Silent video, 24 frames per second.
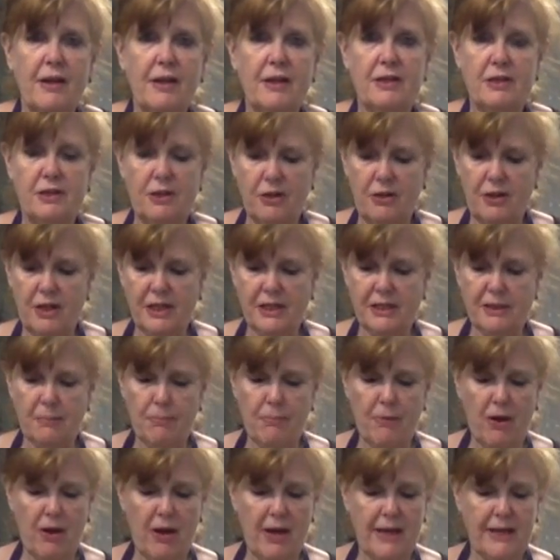So these are
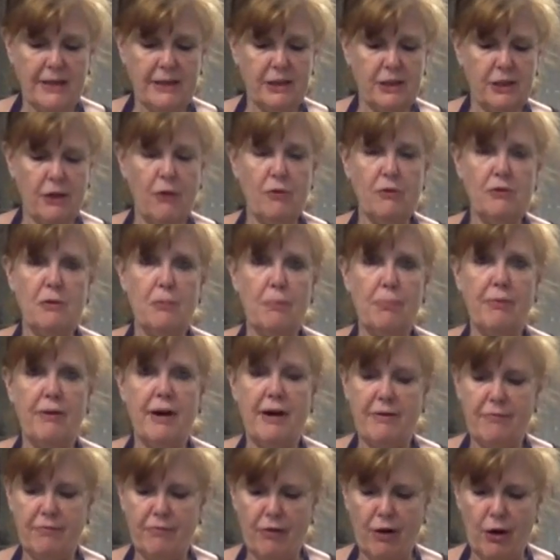my soda
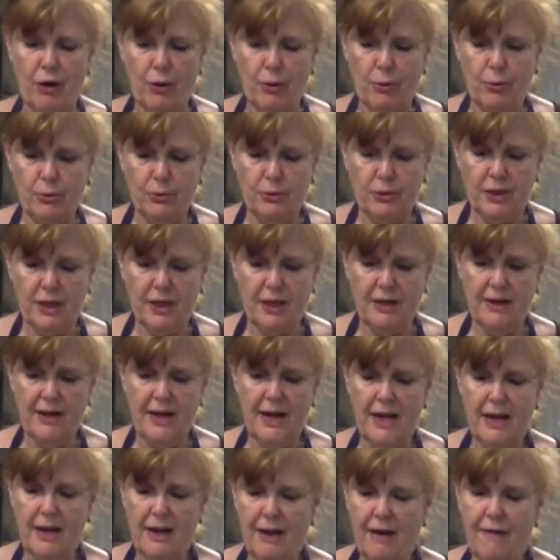bread rolls, and
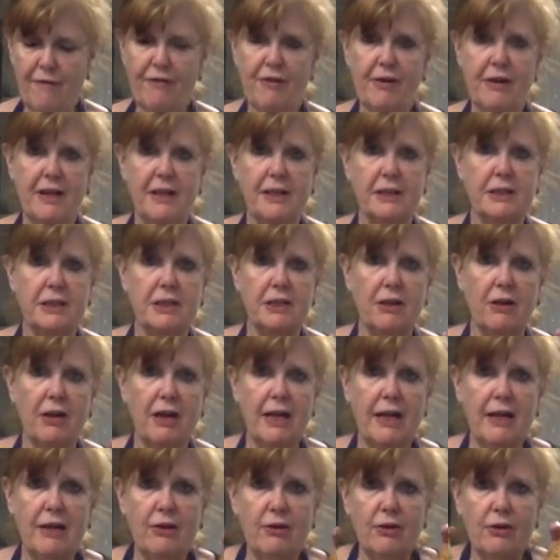they're lovely
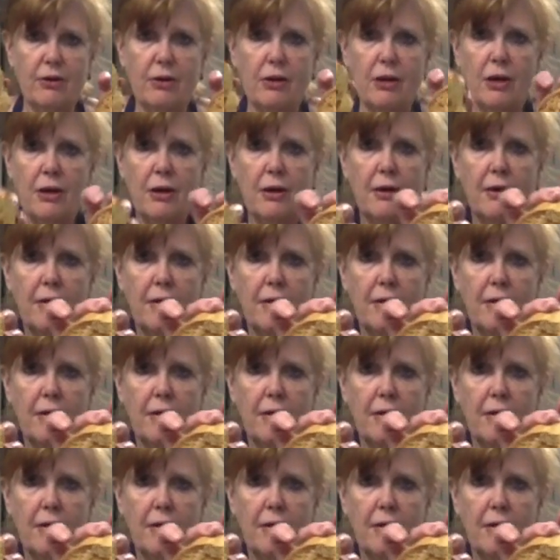inside, look.